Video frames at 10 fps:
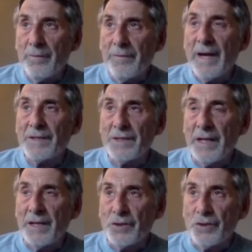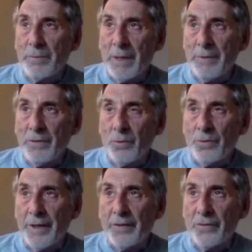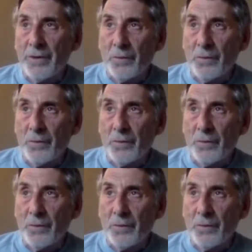fascination, or maybe a dual destiny.